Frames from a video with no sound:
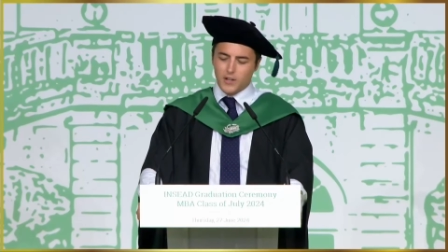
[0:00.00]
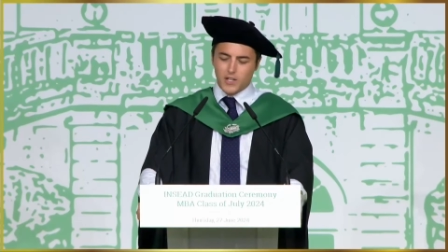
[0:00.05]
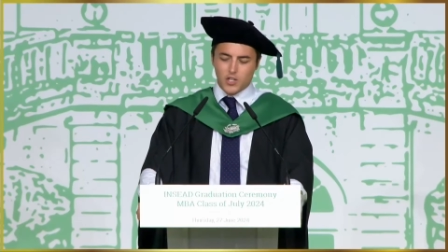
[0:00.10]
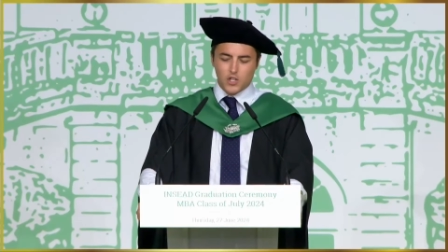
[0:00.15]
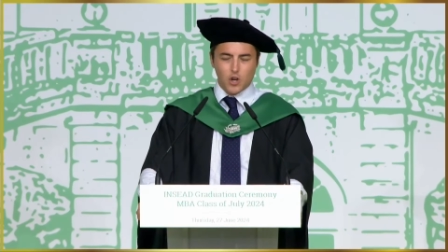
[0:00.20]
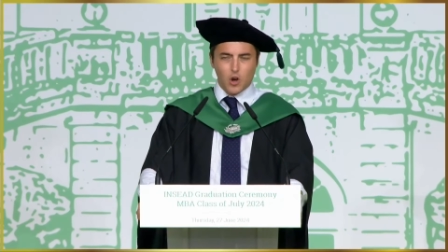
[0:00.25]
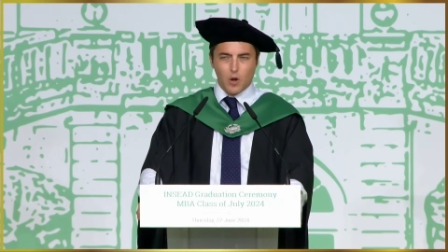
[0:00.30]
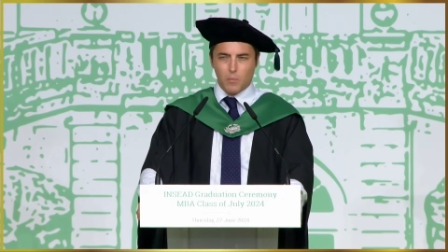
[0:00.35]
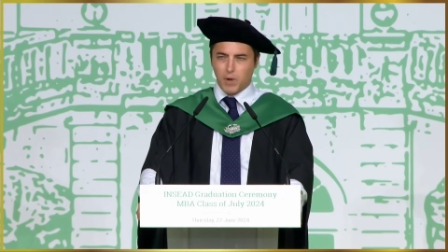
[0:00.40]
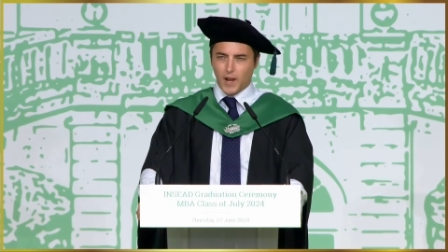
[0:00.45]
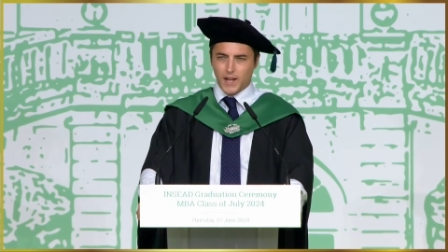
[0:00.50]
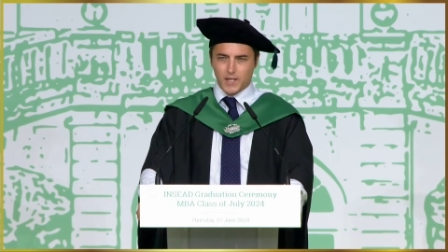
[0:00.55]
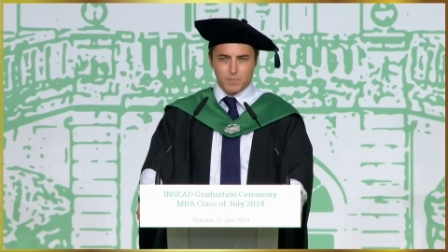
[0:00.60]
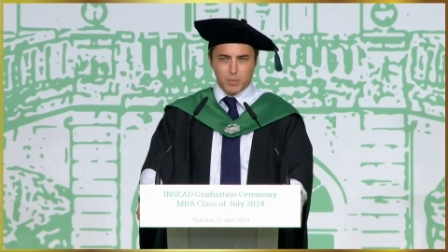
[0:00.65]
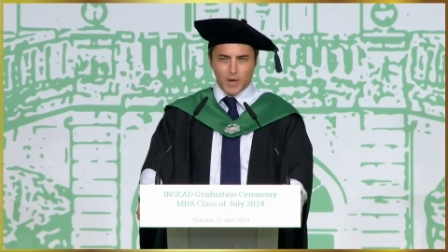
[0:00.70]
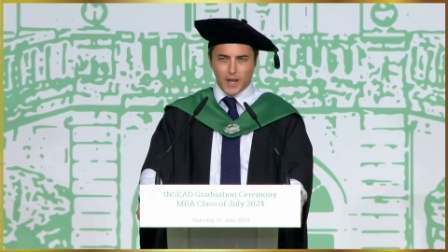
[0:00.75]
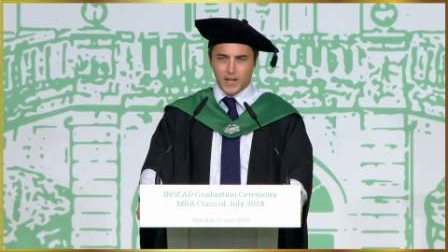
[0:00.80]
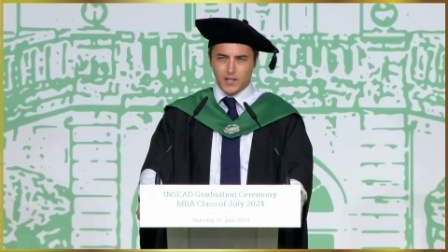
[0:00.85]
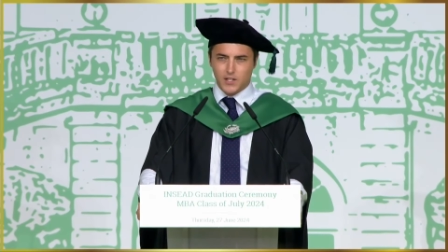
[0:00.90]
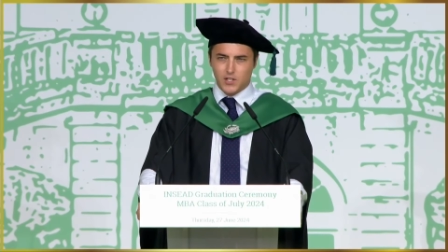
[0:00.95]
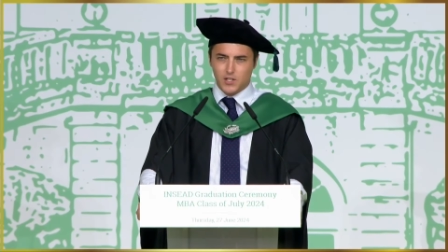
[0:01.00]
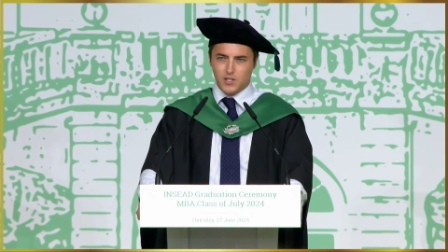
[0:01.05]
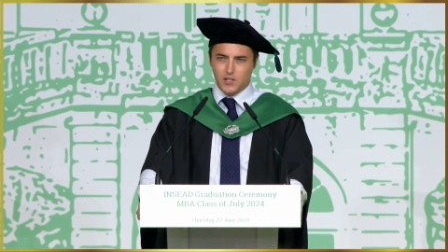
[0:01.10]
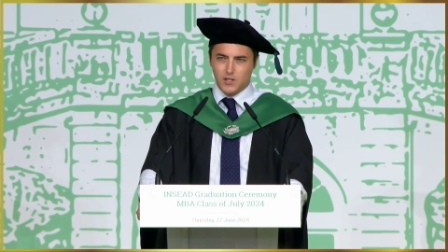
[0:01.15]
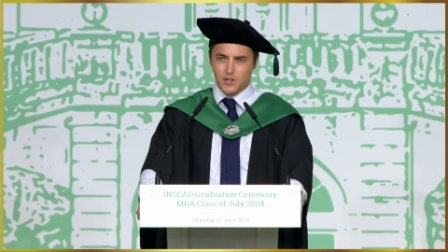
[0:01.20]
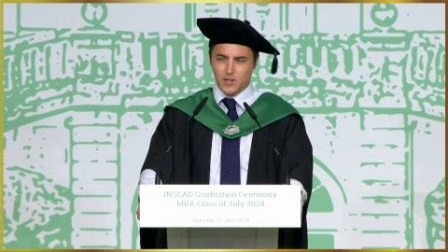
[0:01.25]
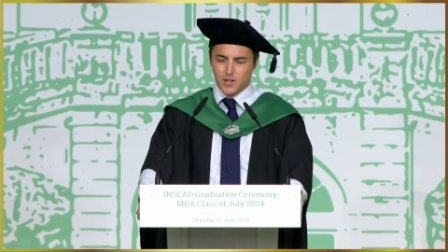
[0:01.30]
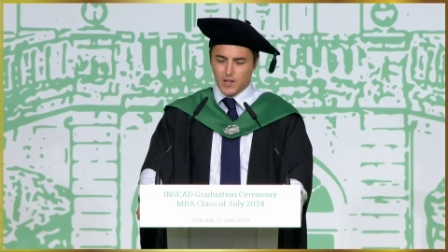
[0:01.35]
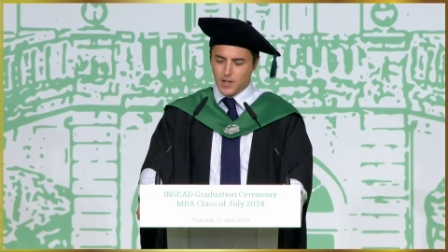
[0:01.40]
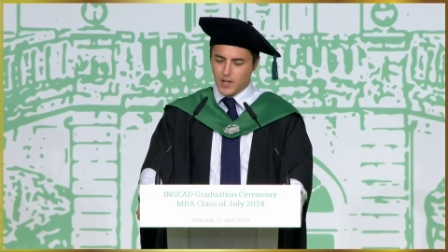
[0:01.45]
is a complex place,
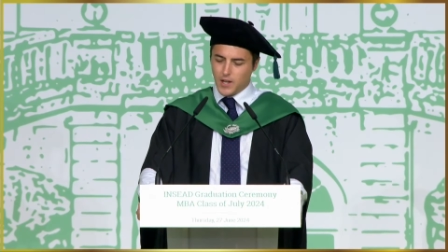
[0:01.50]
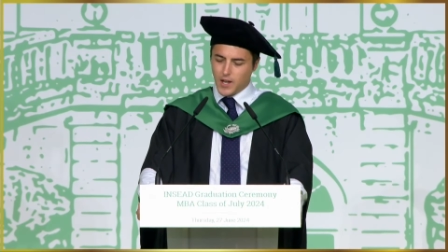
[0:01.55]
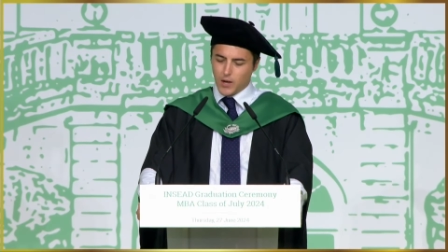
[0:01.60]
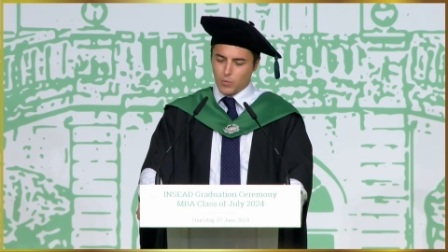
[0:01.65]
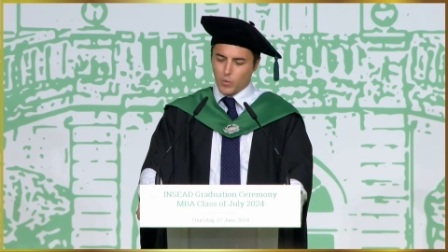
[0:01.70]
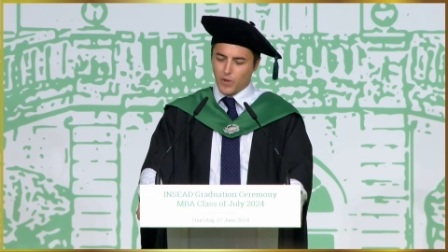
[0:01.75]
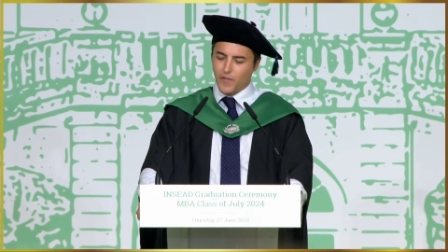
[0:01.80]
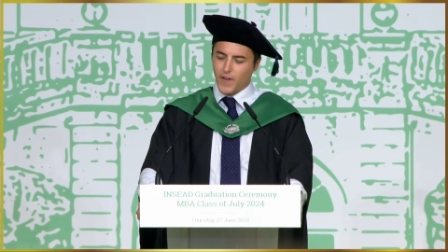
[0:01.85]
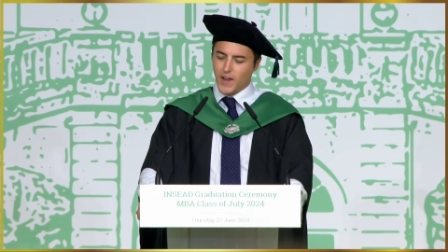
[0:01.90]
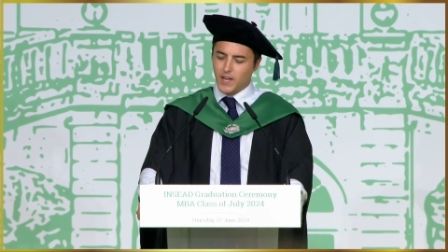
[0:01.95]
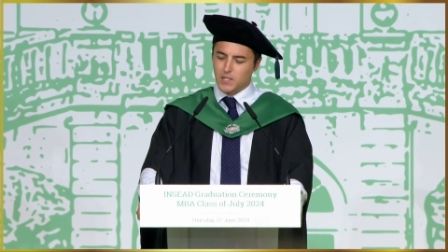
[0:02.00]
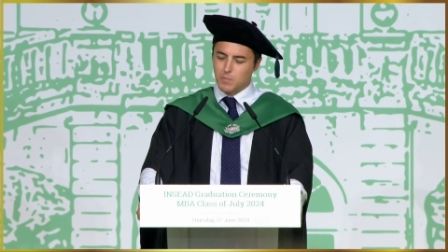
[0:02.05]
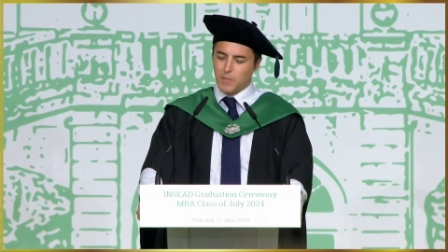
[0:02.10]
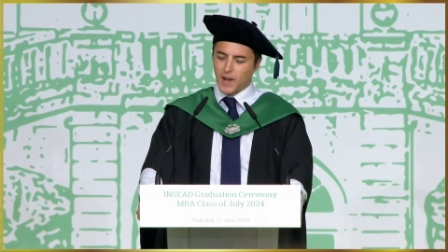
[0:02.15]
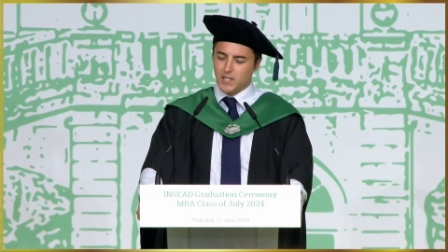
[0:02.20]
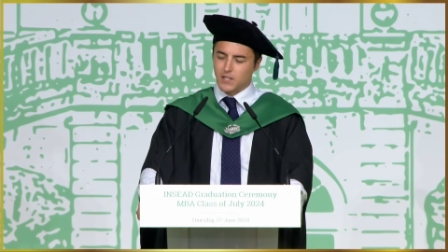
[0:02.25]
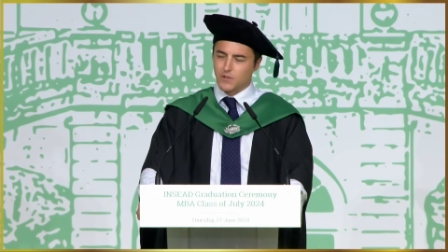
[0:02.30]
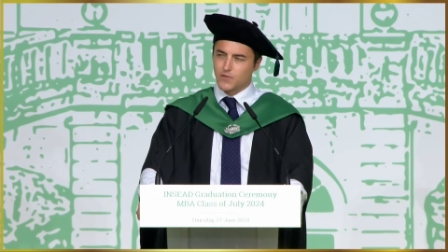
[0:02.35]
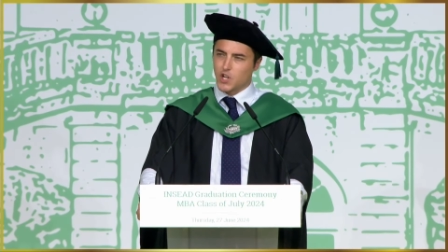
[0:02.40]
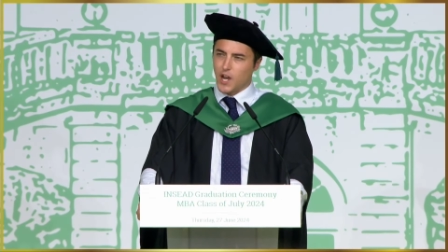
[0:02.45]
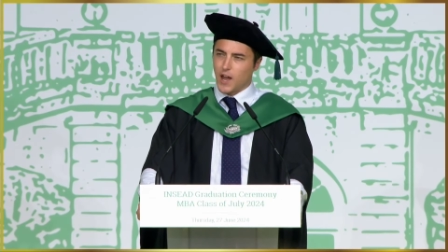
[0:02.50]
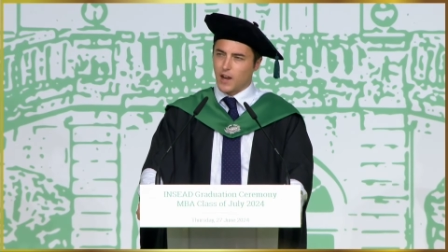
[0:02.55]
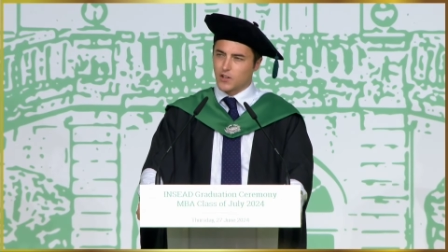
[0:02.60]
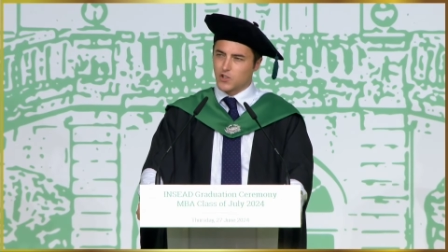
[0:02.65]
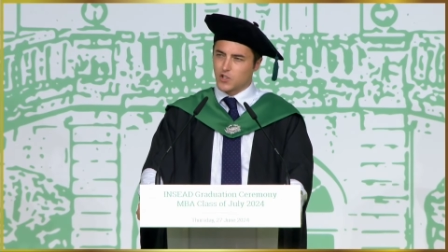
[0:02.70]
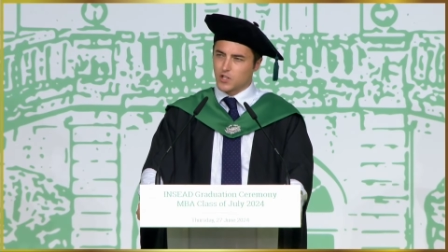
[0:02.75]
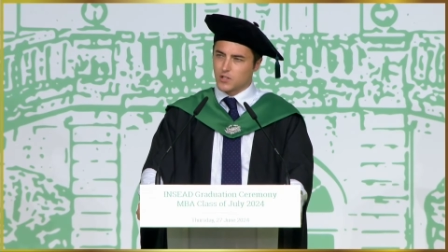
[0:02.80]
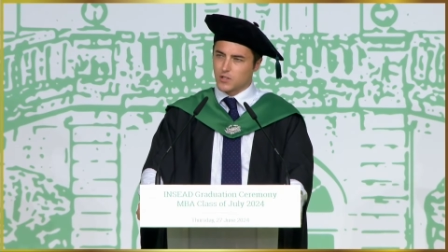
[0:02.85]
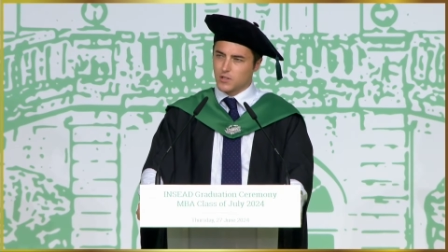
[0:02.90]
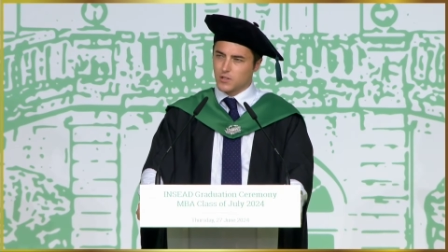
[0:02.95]
and we face massive
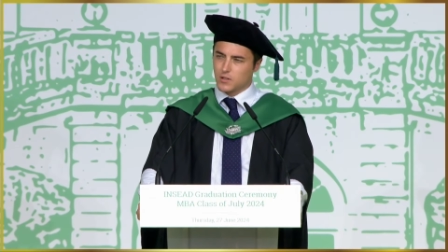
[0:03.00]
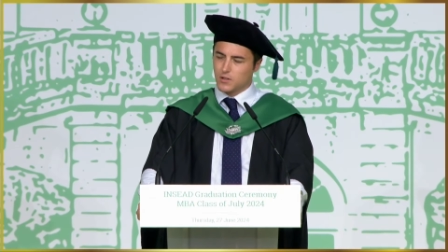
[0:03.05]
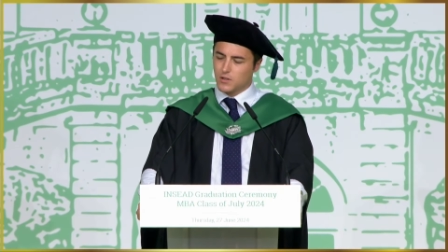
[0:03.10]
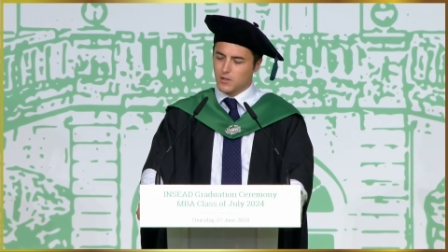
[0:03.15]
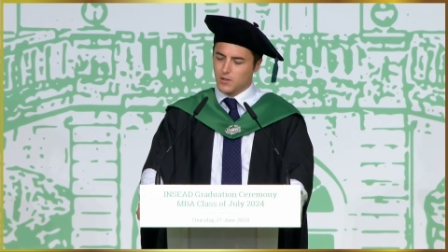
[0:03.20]
challenges.